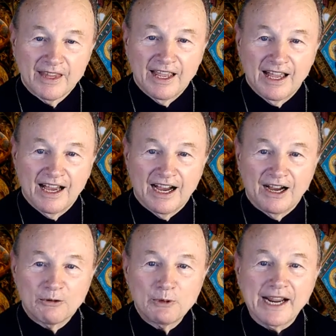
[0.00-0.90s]

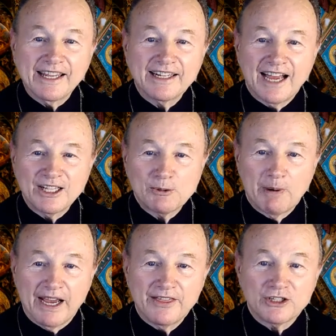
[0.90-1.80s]
recognized by
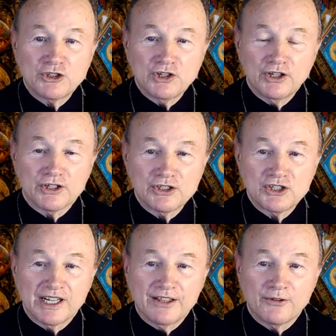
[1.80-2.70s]
the church
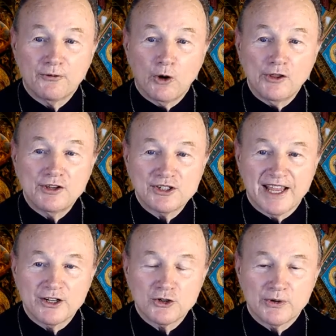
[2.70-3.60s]
in the 4th
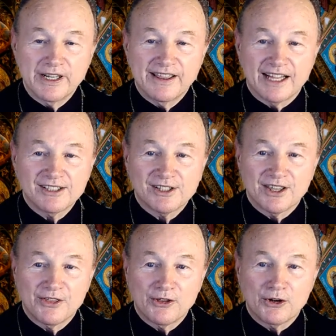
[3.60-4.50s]
century, that's the
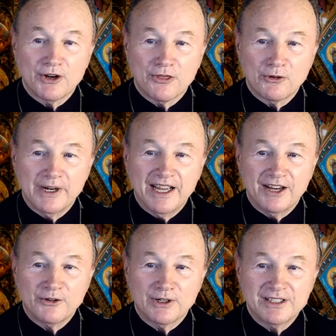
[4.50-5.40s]

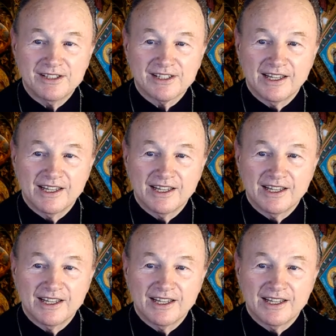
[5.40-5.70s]
300s,